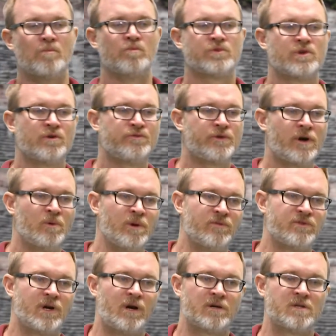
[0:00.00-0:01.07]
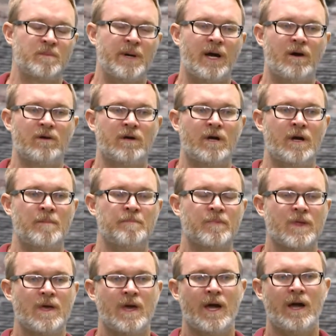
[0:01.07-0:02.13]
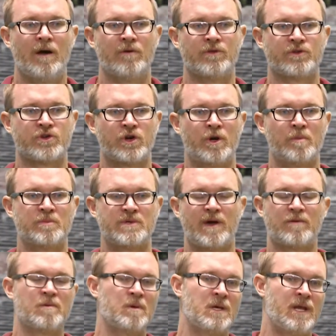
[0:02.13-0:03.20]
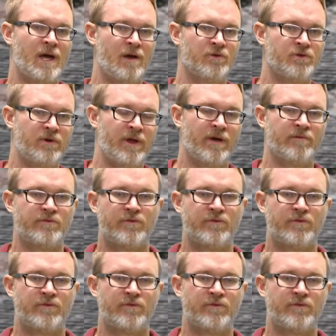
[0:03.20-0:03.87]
so far we've talked about how the terms have to be nouns or noun